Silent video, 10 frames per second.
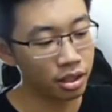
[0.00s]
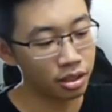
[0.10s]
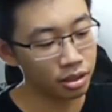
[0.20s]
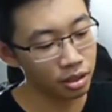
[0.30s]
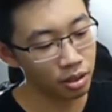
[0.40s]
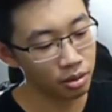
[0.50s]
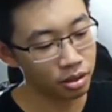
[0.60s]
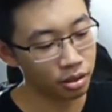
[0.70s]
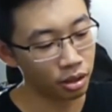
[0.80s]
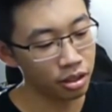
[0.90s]
you just
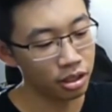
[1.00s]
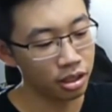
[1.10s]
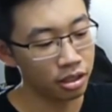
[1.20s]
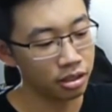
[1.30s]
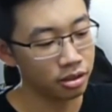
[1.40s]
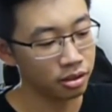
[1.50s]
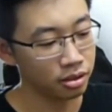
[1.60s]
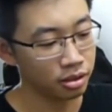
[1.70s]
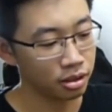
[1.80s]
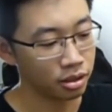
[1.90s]
slot it in
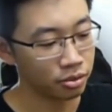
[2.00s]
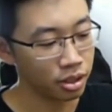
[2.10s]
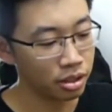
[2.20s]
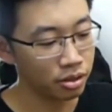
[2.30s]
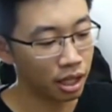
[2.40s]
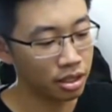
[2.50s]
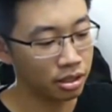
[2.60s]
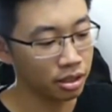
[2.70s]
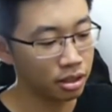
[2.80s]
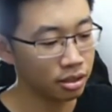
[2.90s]
real
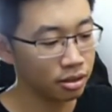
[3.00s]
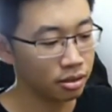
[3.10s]
nicely,